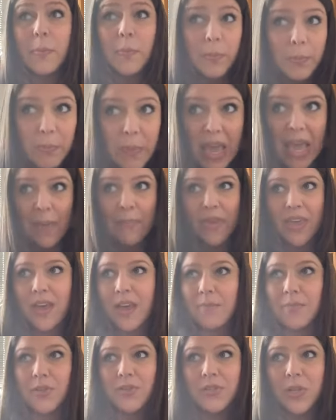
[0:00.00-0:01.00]
Maybe
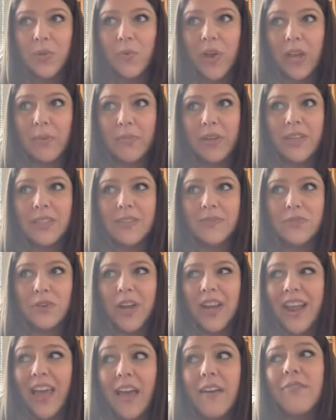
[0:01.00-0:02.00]
I'm losing weight because I've
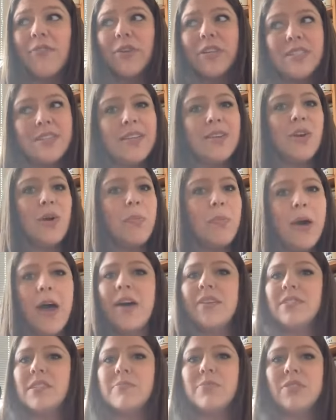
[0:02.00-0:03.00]
tried every single
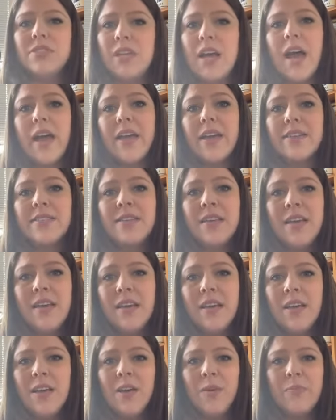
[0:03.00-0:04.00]
possible diet,
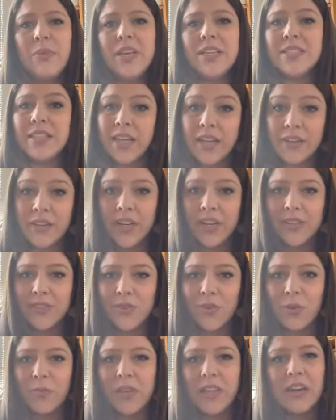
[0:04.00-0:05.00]
because the internet has
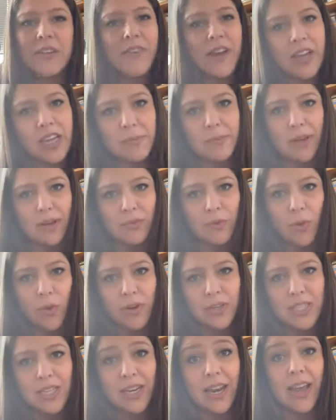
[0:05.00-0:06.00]
told me that if I come out of
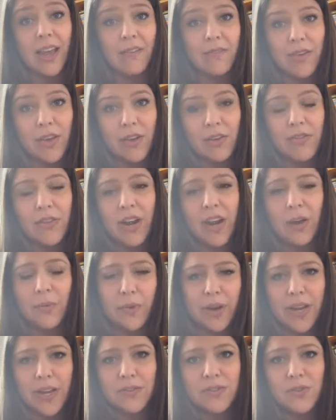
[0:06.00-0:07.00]
quarantine heavier than I
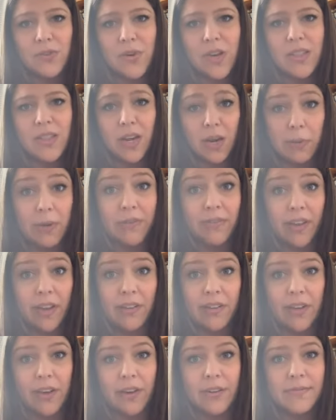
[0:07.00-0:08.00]
went into it, then I'm a
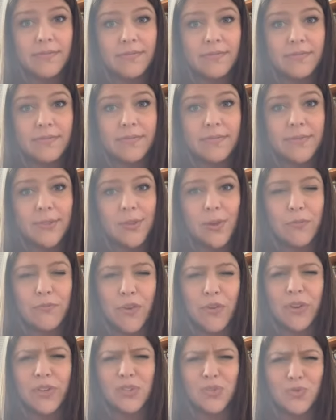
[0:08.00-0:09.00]
failure. So I'm
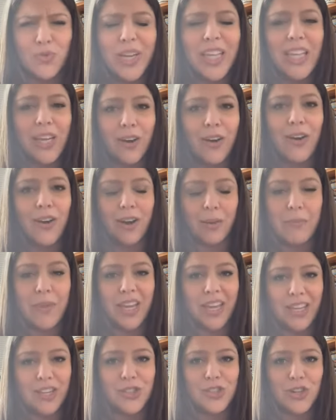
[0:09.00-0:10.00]
focused really hard on
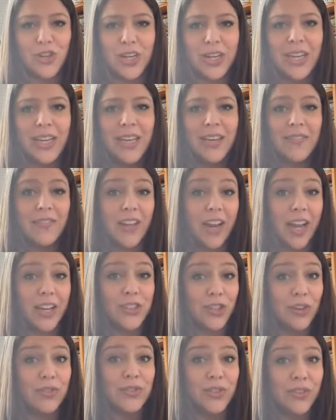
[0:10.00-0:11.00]
making sure that I
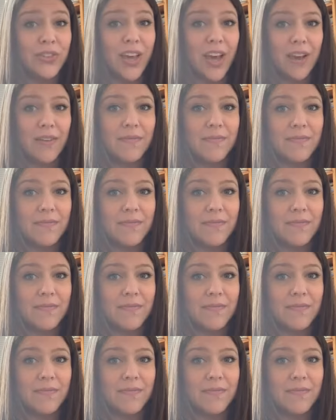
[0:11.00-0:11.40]
don't do that.